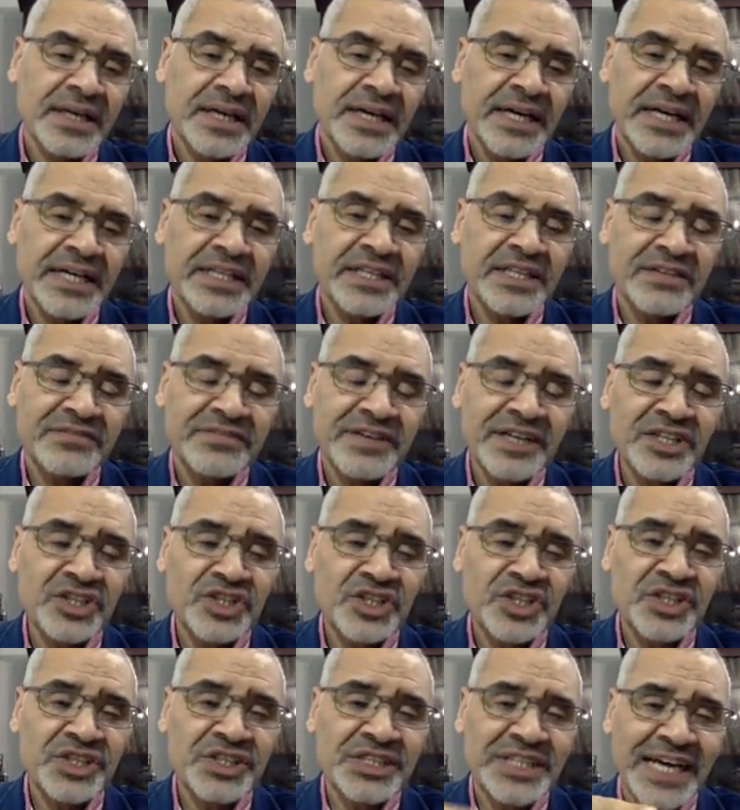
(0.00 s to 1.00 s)

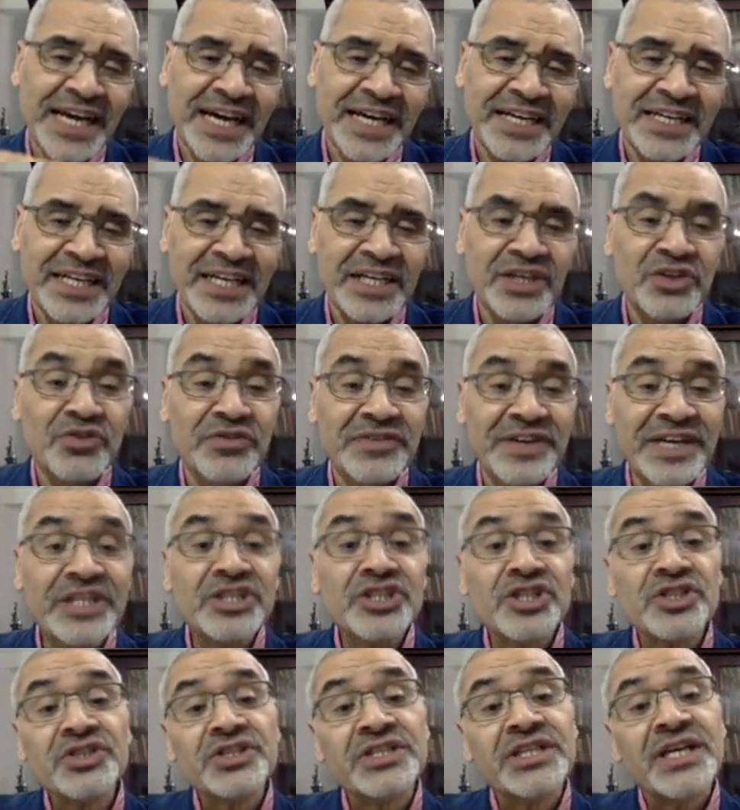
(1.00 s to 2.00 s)
interventions and
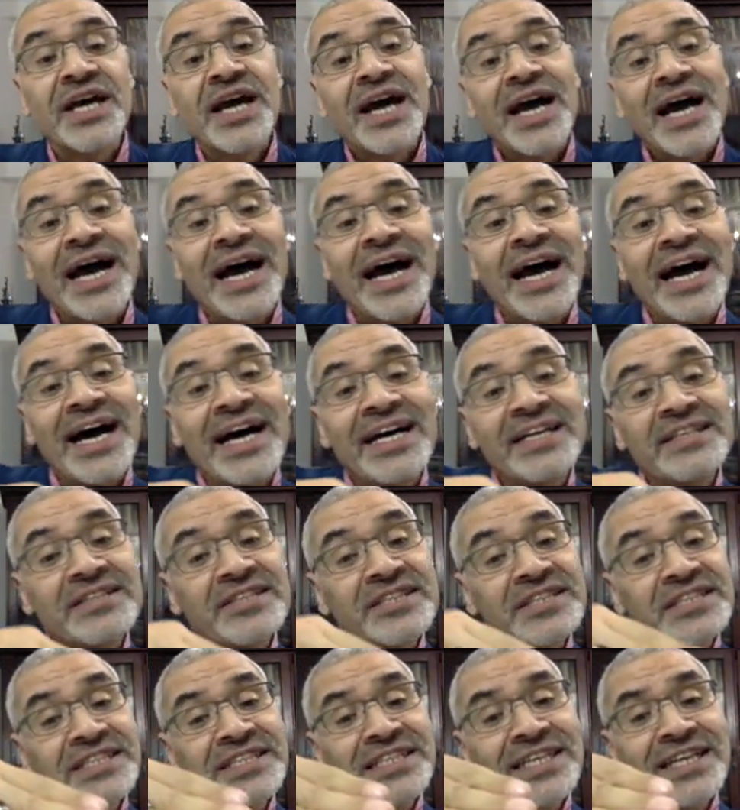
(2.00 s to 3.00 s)
innovations, and
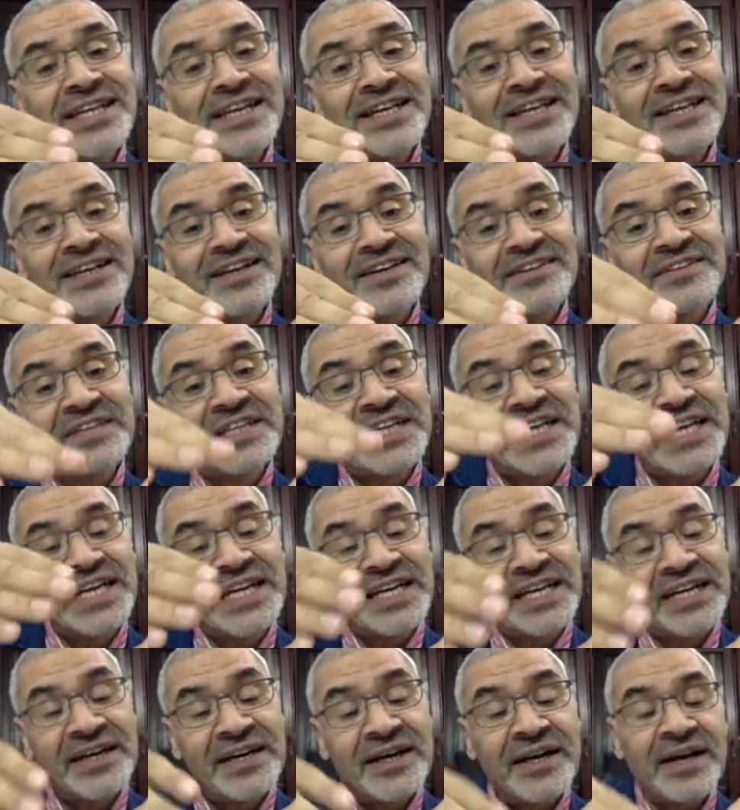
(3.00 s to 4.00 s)
still
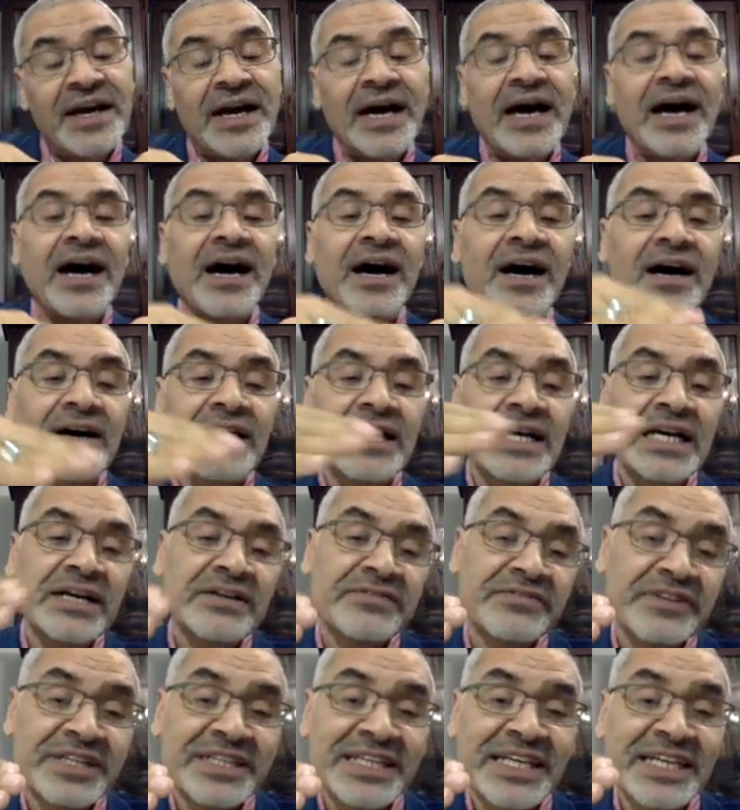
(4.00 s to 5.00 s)
the
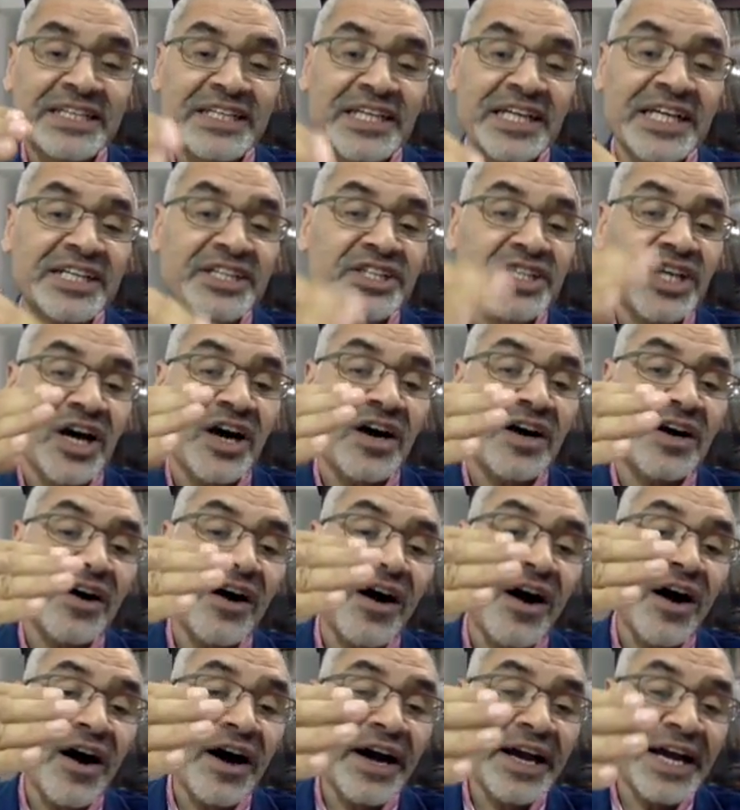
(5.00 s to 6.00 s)
fertility rates are
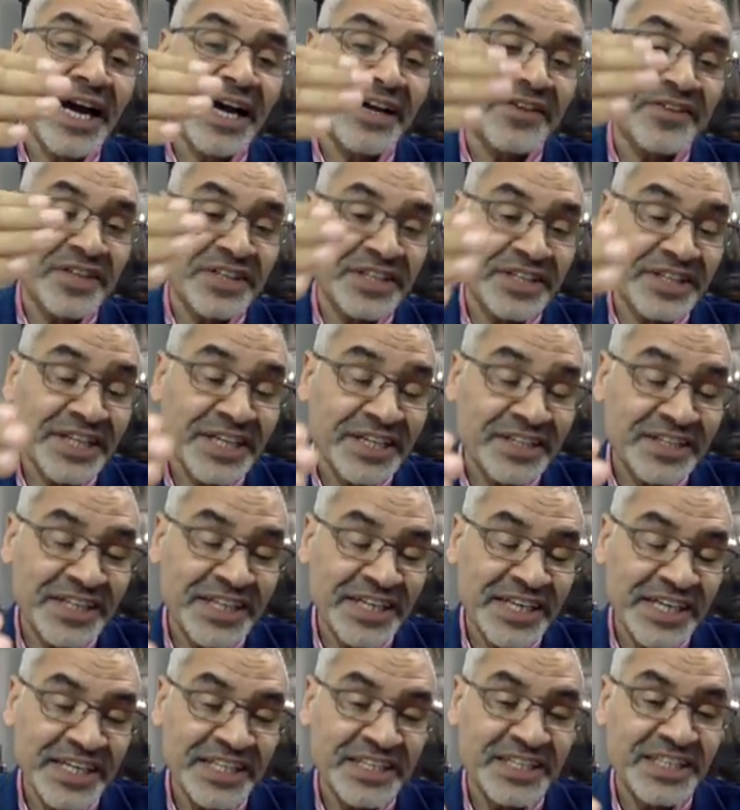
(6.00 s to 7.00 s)
high, and their
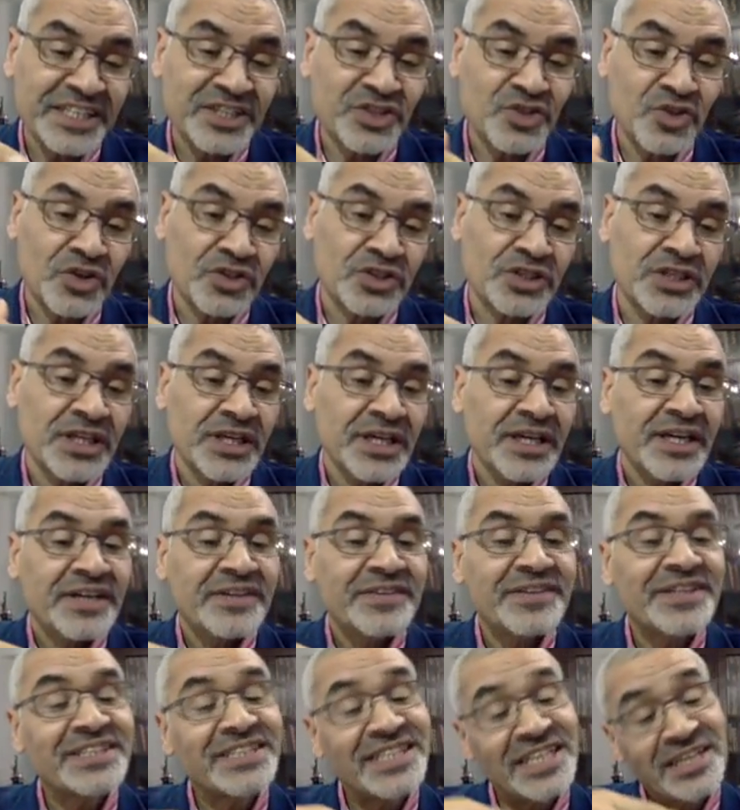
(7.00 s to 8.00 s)
decrease is not
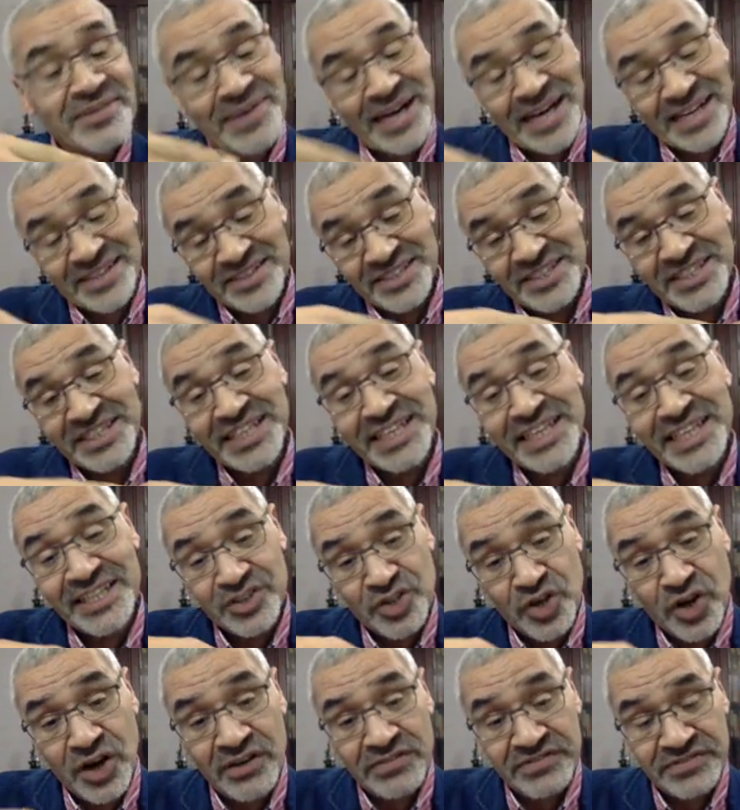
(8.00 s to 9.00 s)
the same as the decrease
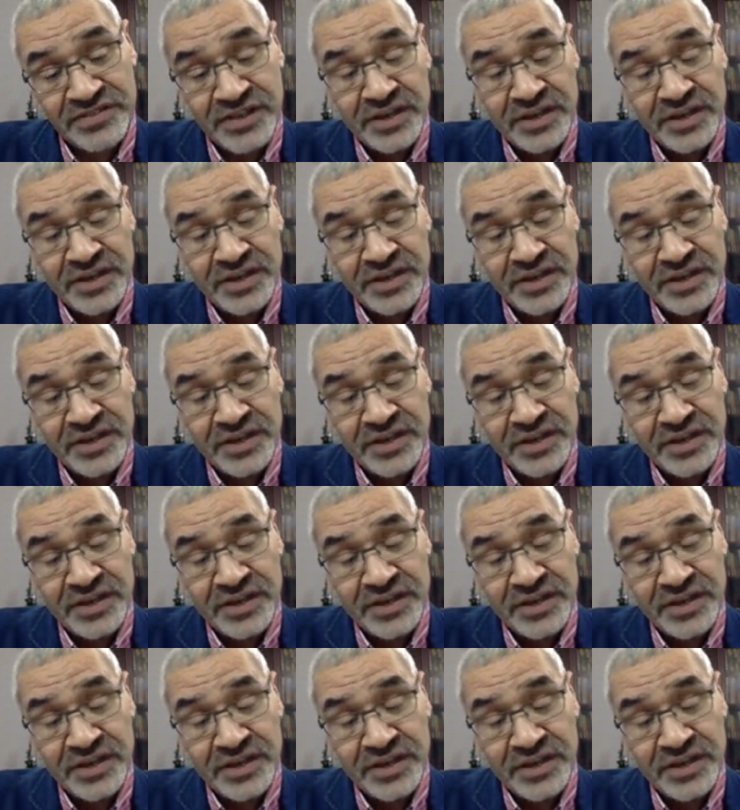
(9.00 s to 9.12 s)
of